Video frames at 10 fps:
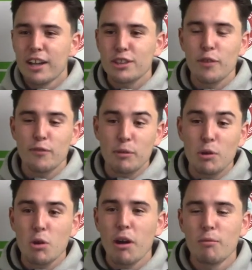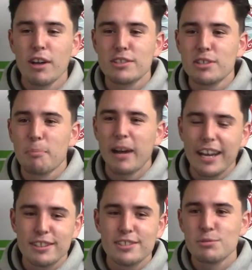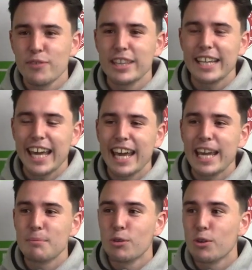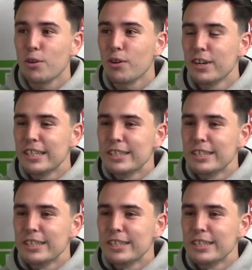Don't think we've quite worked our patterns within the game or